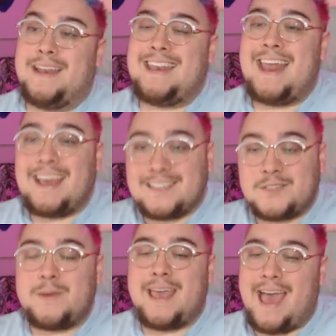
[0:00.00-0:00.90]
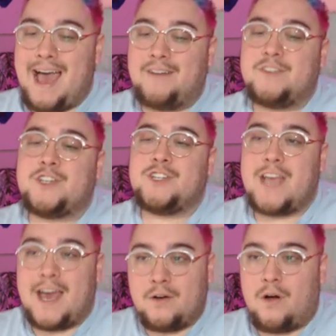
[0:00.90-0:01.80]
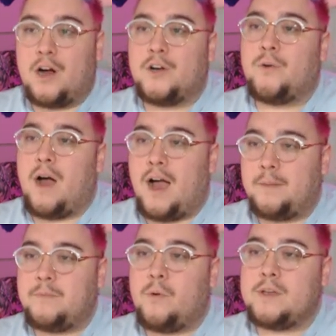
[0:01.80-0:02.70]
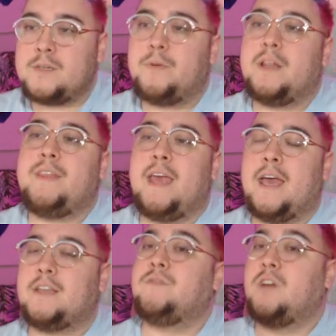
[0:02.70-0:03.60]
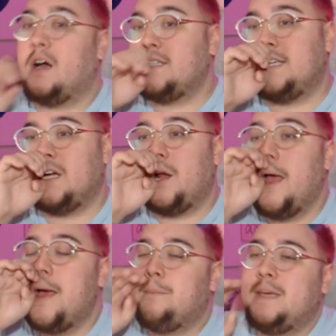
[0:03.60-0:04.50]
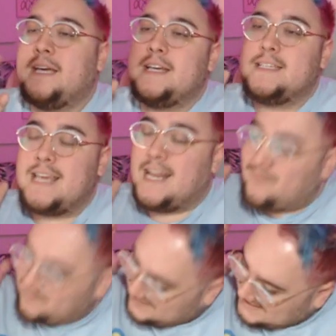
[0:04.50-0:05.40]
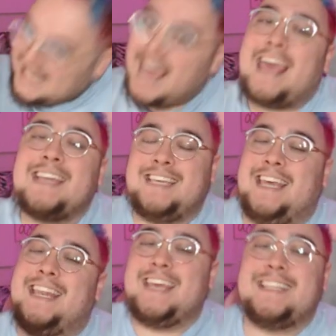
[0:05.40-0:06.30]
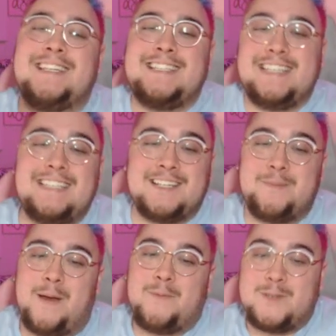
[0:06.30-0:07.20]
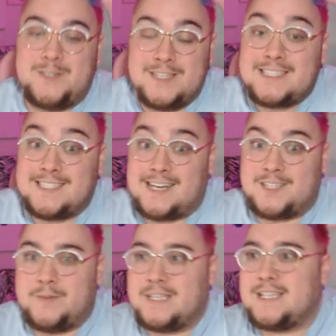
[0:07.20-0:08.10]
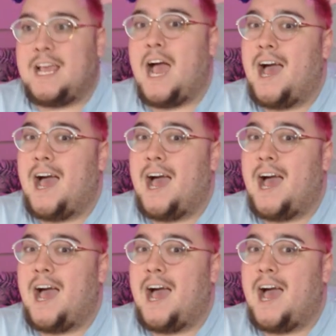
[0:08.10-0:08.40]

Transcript: Next we have Shadowheart, who I'm going to put at the end of God tier because, and I can't get into details about it, which this sucks because like